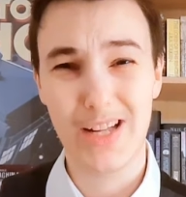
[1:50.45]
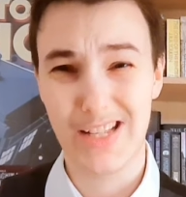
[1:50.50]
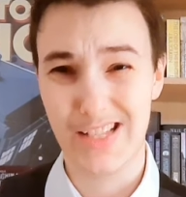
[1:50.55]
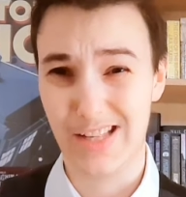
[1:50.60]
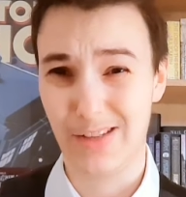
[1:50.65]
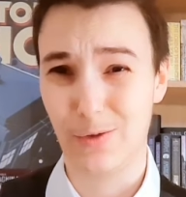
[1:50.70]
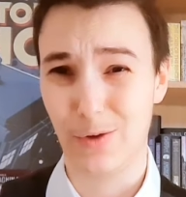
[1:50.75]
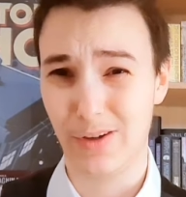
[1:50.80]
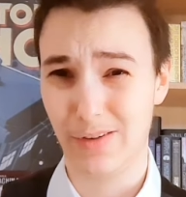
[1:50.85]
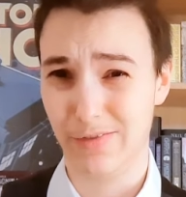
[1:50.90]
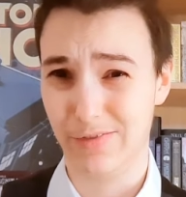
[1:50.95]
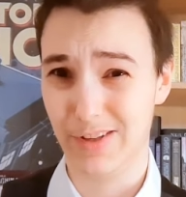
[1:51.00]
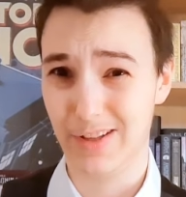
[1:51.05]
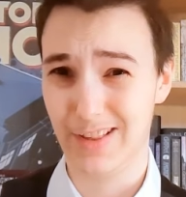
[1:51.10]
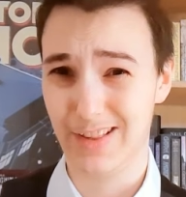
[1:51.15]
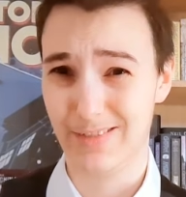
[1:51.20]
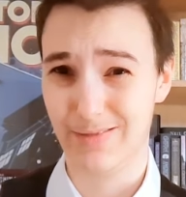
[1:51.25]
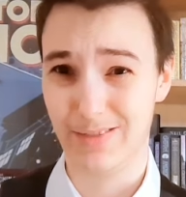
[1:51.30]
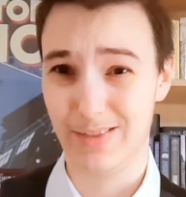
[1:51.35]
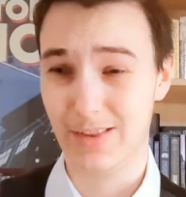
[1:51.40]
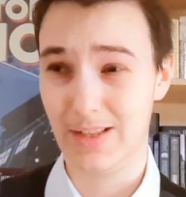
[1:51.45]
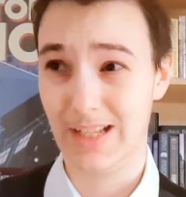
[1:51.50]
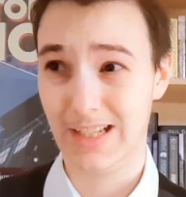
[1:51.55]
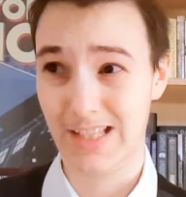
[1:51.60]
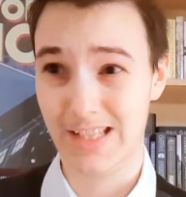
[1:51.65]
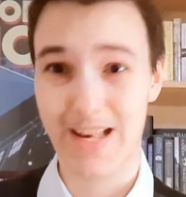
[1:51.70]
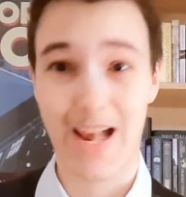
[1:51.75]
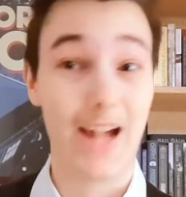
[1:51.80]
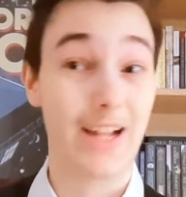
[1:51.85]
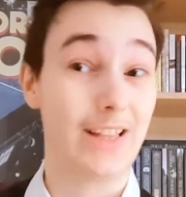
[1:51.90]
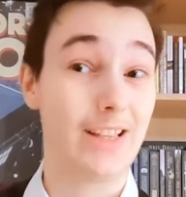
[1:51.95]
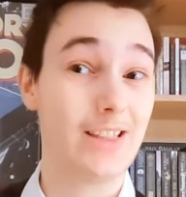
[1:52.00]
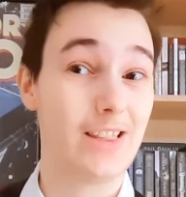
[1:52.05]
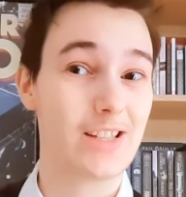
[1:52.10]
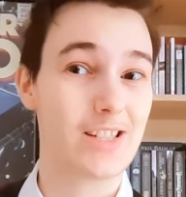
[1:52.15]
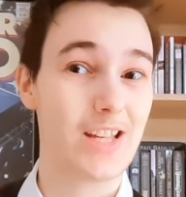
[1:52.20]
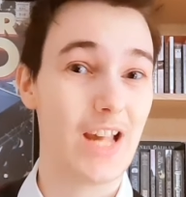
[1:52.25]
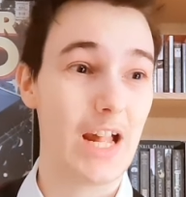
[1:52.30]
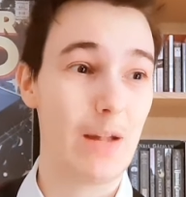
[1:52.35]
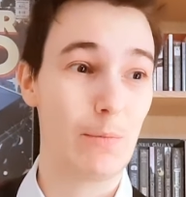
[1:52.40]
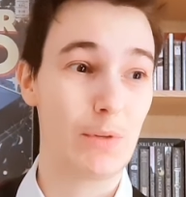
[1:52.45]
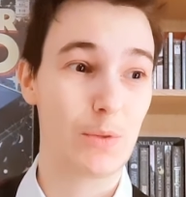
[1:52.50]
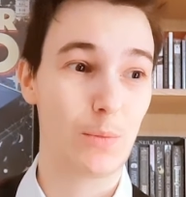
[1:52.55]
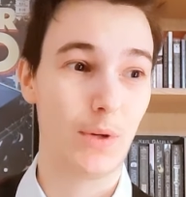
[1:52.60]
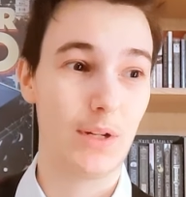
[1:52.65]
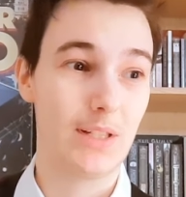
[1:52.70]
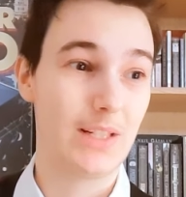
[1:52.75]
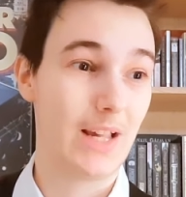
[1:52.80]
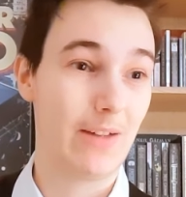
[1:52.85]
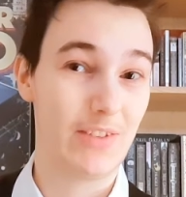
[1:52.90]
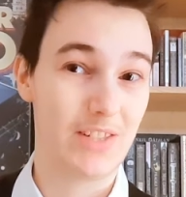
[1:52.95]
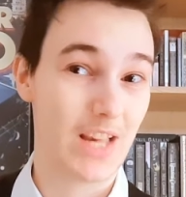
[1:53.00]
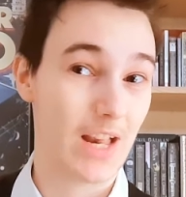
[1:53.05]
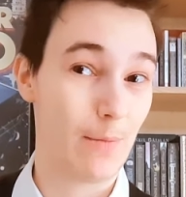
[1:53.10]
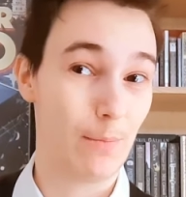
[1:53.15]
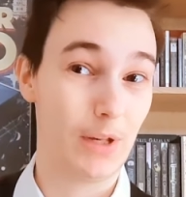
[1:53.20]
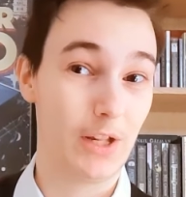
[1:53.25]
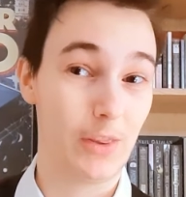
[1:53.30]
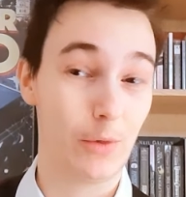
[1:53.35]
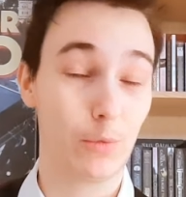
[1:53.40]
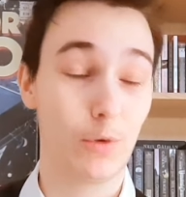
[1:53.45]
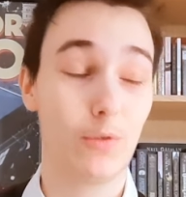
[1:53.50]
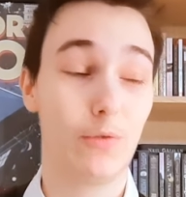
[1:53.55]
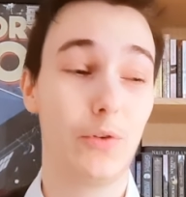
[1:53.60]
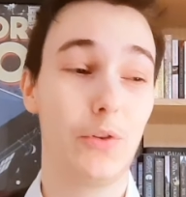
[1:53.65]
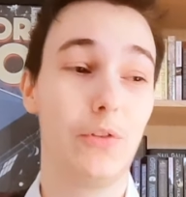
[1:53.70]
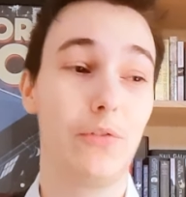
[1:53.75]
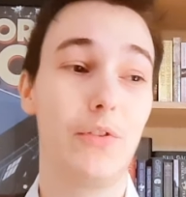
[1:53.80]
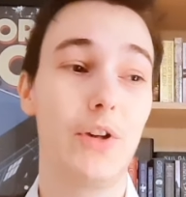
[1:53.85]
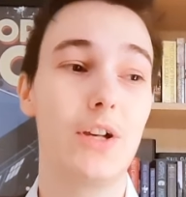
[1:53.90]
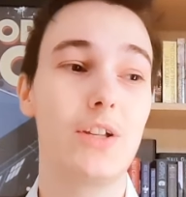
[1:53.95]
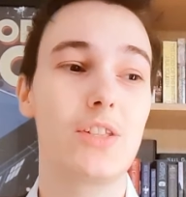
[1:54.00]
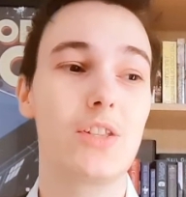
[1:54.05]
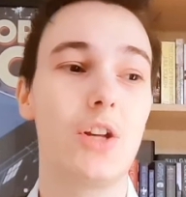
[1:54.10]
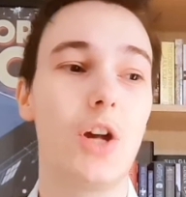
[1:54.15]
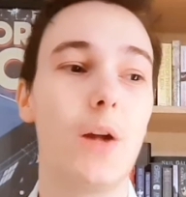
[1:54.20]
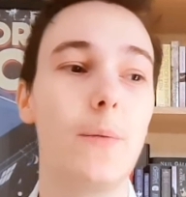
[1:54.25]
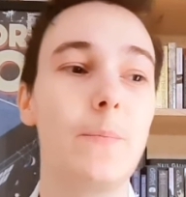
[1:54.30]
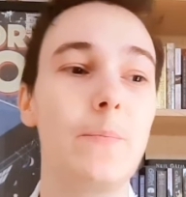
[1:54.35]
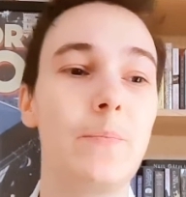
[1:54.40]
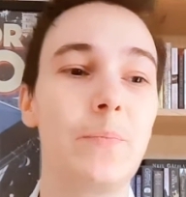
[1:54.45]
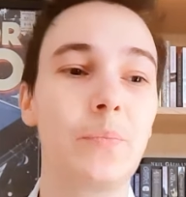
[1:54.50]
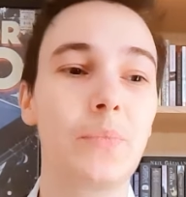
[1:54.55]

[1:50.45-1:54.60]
Is it gonna feel exactly the same as when David Tennant played the role for the first time?